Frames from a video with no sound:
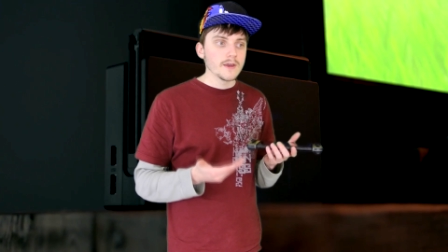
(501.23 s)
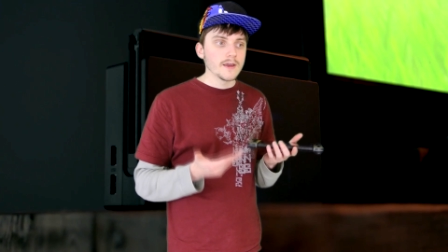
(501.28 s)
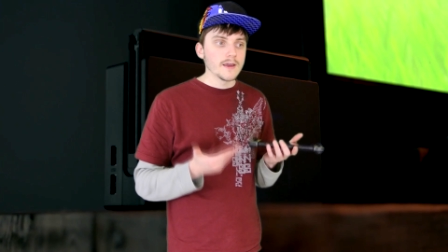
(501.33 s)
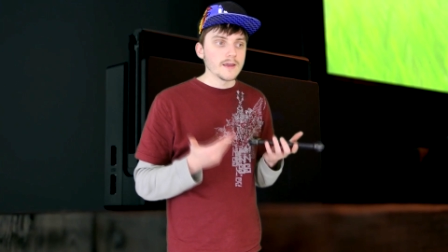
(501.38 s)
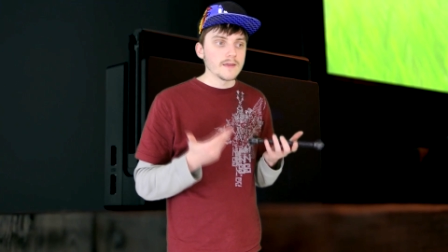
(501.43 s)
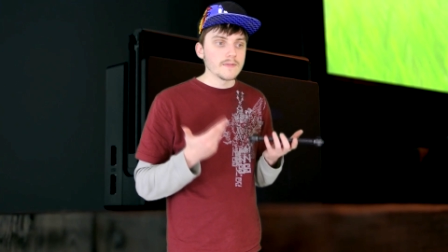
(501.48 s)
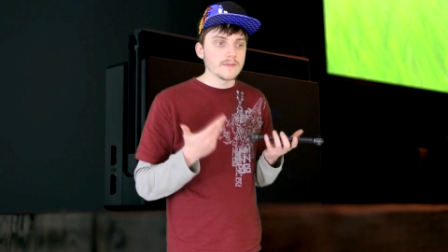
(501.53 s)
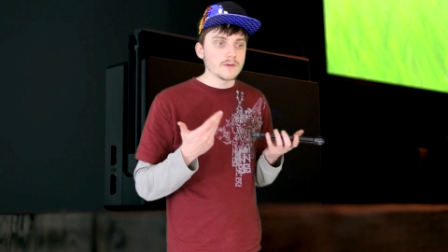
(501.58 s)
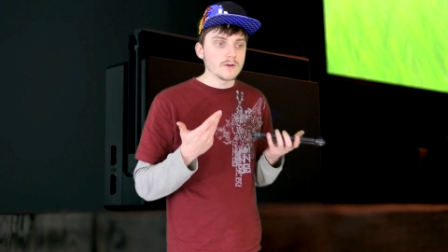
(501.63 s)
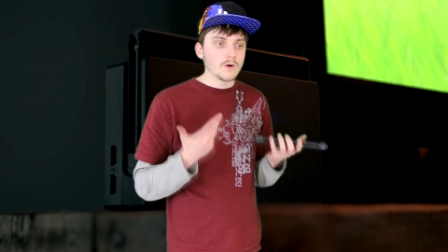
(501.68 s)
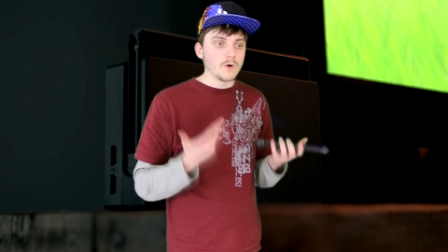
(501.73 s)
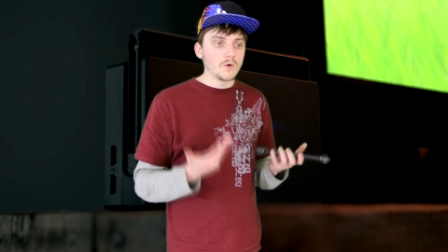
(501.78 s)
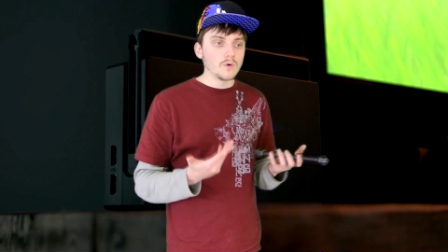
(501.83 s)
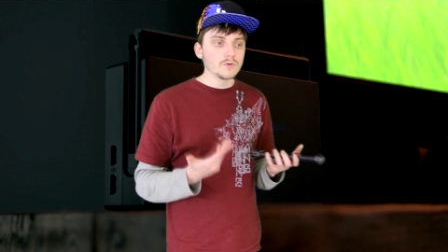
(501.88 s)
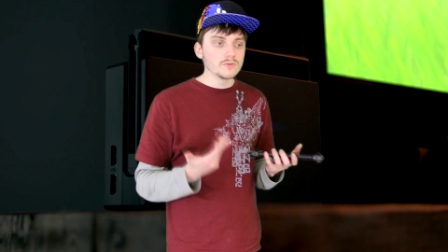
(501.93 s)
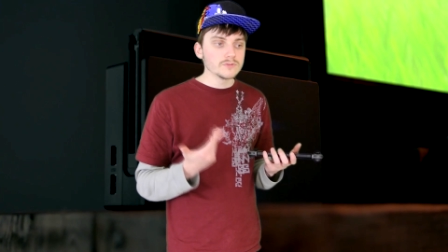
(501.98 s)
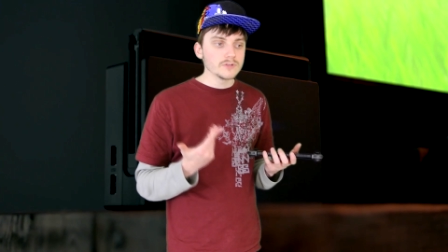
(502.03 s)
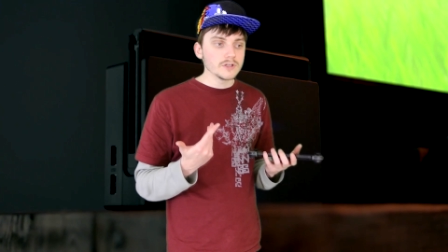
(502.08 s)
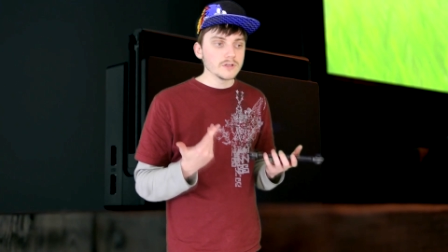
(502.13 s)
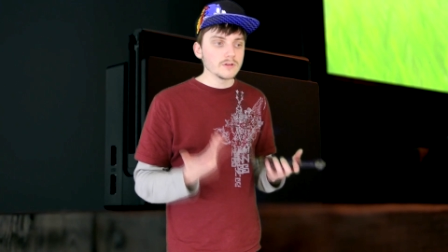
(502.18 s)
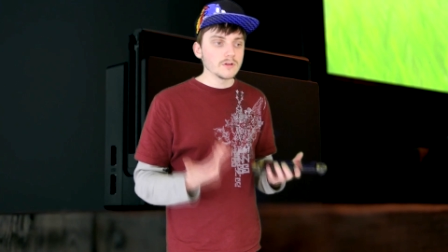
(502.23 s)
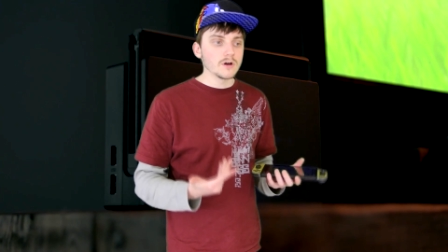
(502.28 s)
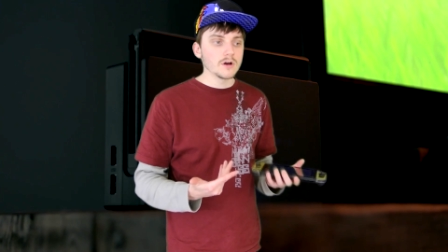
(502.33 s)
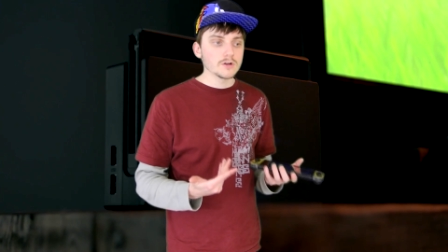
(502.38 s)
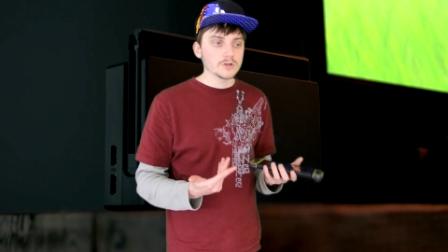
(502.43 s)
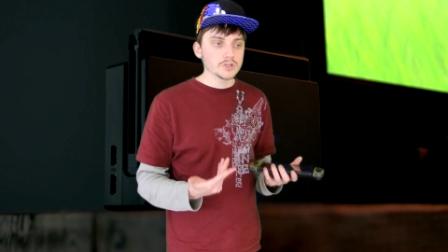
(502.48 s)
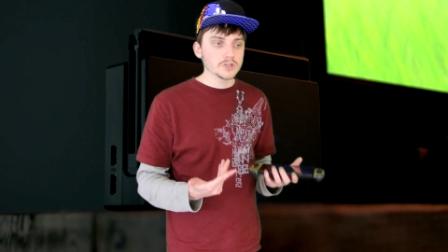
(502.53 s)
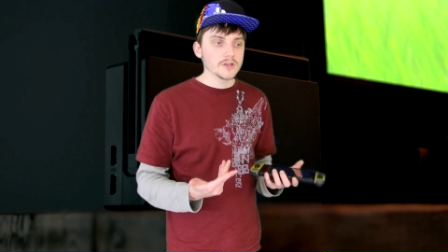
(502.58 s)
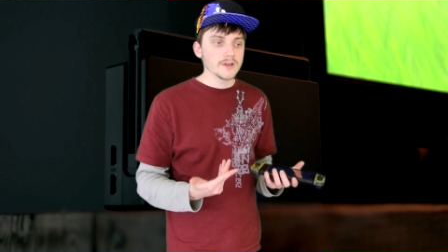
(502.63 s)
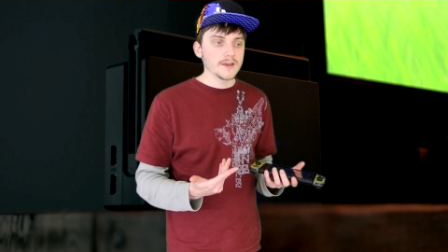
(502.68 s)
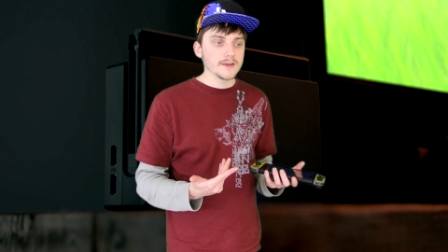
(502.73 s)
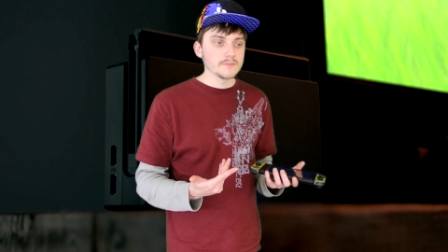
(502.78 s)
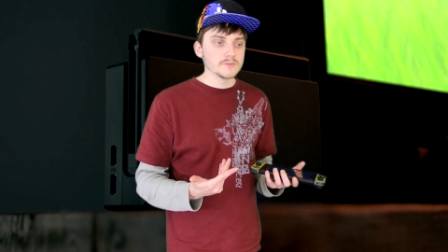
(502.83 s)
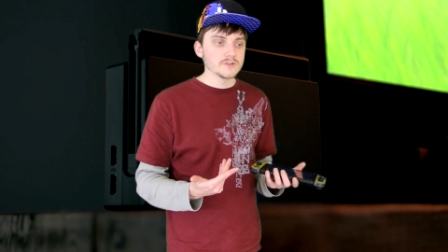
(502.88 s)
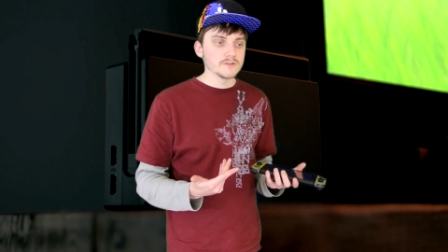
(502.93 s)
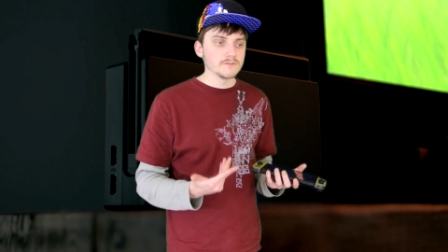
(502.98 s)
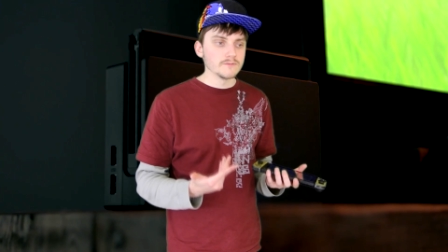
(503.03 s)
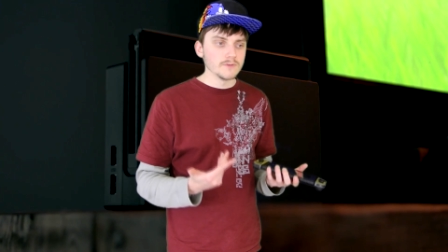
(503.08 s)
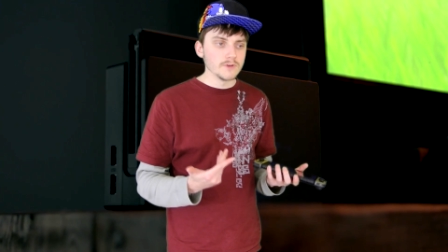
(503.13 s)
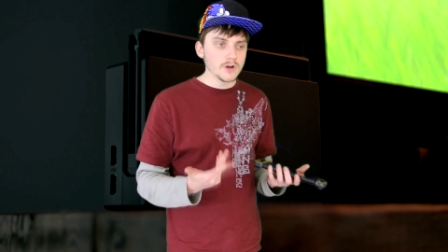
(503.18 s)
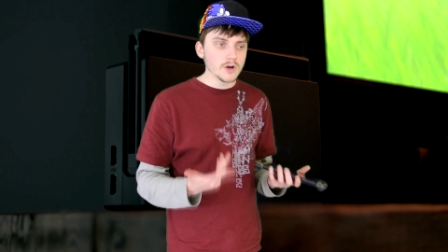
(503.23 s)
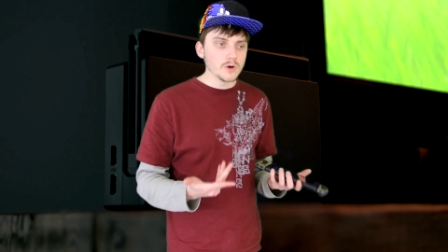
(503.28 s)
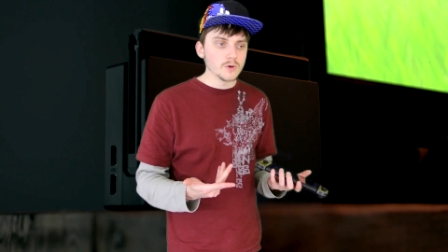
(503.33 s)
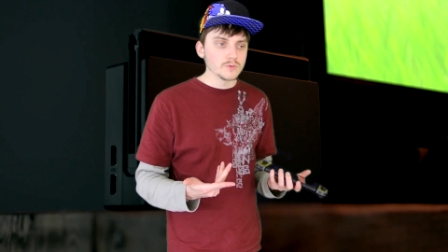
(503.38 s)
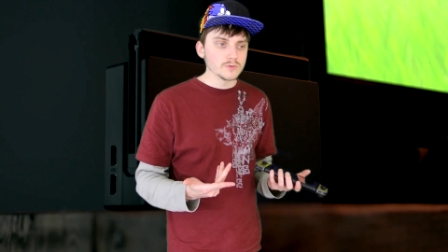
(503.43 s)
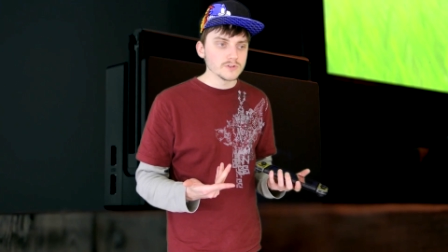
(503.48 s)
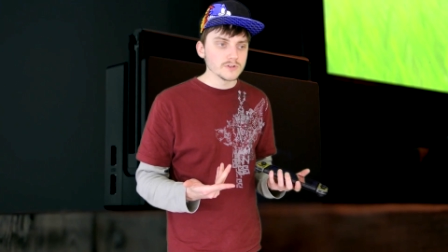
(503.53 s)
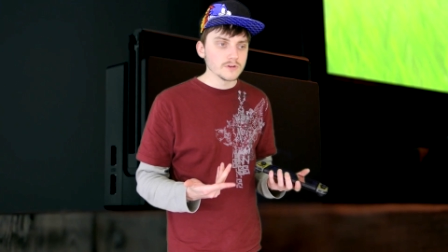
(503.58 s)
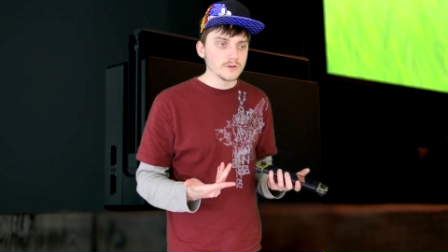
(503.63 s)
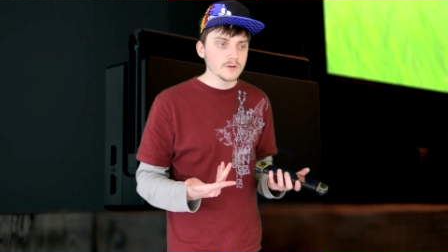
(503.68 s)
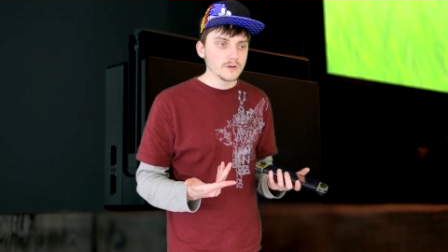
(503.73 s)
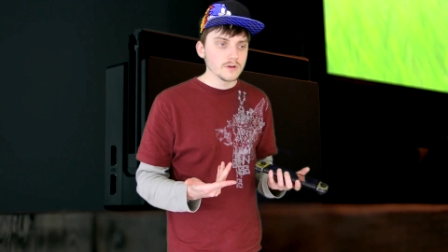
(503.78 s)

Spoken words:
and the only launch games of note,